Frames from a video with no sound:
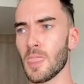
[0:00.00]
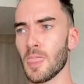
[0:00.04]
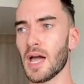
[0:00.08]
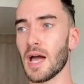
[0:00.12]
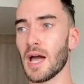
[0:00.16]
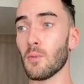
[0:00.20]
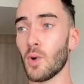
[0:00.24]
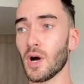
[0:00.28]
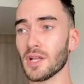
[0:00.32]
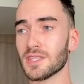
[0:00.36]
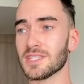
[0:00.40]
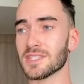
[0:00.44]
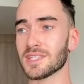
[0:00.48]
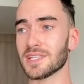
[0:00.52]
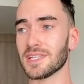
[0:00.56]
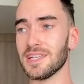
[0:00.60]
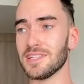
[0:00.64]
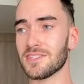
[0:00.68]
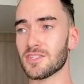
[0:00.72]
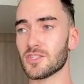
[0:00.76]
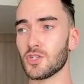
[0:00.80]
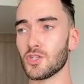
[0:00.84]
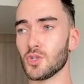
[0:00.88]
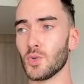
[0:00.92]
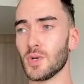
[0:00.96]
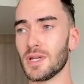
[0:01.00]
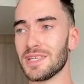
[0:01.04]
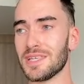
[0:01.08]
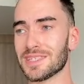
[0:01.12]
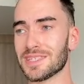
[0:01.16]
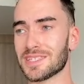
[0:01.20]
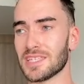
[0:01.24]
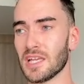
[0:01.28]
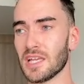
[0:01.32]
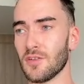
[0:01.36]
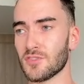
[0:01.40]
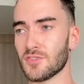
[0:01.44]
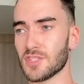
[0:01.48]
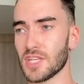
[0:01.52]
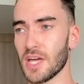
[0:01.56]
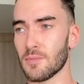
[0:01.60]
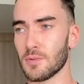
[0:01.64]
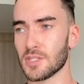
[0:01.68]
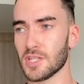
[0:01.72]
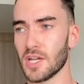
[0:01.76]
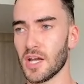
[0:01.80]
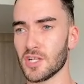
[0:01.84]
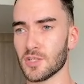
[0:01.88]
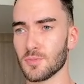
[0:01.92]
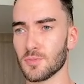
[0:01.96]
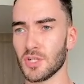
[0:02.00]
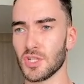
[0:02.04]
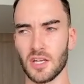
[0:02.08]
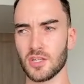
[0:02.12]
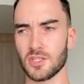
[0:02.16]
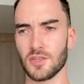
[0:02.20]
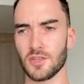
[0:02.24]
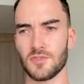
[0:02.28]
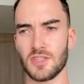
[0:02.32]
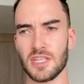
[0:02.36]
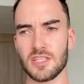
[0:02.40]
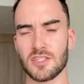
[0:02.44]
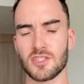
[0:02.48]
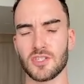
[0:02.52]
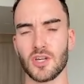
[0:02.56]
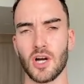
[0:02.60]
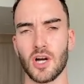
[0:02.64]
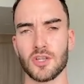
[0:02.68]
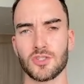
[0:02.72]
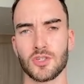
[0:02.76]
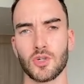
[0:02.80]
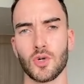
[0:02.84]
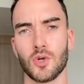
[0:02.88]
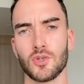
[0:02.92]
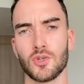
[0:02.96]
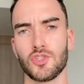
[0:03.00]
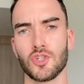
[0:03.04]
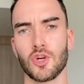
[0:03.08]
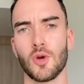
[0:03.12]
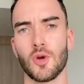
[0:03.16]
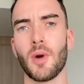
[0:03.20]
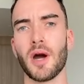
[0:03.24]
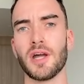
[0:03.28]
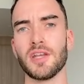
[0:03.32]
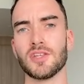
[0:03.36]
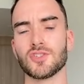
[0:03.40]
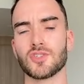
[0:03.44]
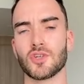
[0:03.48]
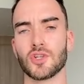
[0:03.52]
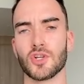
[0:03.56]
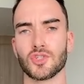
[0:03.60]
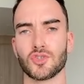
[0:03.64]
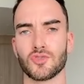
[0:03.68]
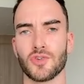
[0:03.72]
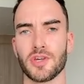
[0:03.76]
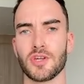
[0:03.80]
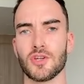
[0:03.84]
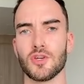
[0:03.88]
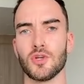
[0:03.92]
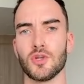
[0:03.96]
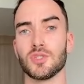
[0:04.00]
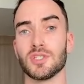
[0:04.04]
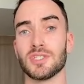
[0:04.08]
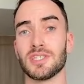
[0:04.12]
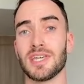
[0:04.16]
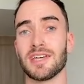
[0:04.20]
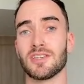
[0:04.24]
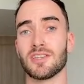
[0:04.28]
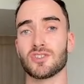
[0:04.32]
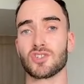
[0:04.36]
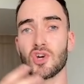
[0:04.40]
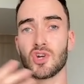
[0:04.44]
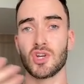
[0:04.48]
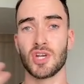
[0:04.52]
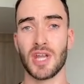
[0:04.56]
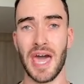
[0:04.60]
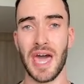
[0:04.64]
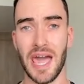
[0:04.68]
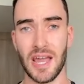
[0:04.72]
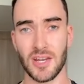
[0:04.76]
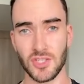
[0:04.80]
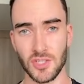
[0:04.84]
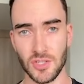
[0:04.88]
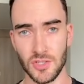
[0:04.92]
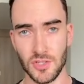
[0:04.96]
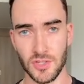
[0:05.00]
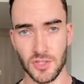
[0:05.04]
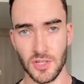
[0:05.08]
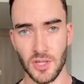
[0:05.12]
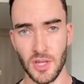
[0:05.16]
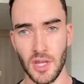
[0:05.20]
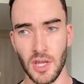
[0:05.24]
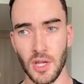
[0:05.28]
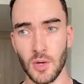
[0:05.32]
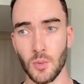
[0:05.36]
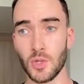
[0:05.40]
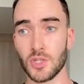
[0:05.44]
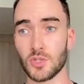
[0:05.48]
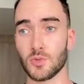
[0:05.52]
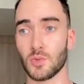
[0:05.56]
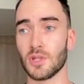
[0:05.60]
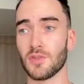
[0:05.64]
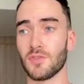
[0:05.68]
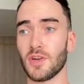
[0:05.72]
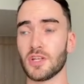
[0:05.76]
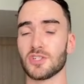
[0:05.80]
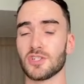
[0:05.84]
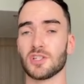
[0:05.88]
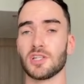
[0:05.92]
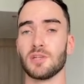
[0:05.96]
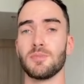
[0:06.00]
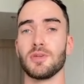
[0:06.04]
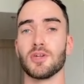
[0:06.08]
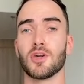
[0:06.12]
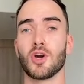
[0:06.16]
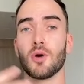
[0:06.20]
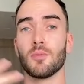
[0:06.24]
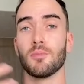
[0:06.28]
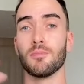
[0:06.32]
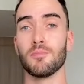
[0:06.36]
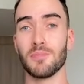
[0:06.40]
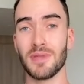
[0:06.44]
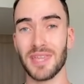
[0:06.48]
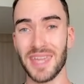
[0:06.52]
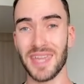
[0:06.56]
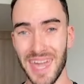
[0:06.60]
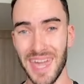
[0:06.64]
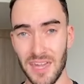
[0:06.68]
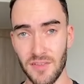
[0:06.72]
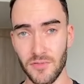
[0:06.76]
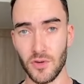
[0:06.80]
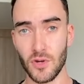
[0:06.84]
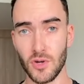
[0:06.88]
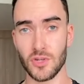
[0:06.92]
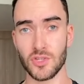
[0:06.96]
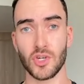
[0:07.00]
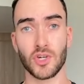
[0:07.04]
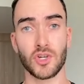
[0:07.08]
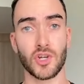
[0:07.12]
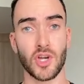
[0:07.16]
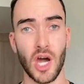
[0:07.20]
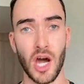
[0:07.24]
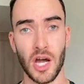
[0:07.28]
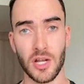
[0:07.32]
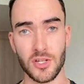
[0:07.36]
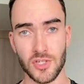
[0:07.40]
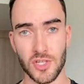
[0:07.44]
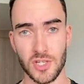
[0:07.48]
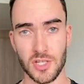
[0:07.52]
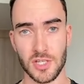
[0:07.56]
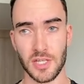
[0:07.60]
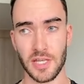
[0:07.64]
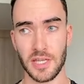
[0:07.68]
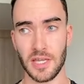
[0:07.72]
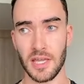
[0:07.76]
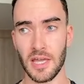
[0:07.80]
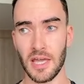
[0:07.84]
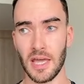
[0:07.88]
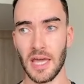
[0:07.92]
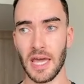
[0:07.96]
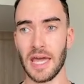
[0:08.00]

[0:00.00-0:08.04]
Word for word: And what this leads to is self sabotage because if these thoughts are going through your mind, it's going to trigger you to take certain actions, which will eventually become behaviors unconsciously.